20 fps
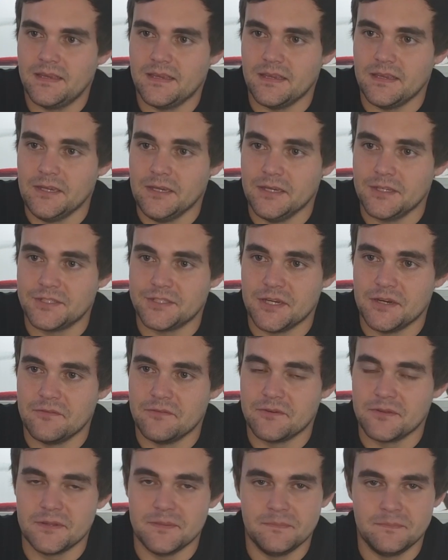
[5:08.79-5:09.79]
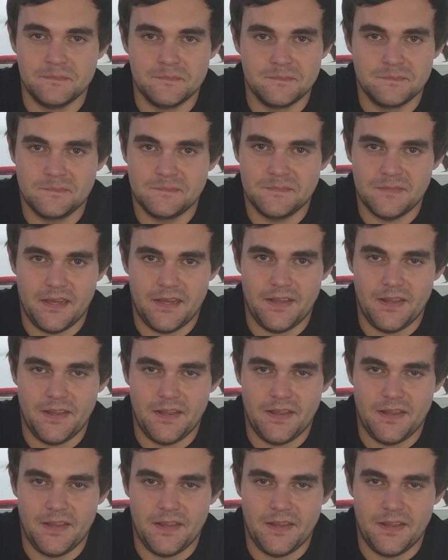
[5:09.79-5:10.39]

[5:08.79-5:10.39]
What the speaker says: gush over them a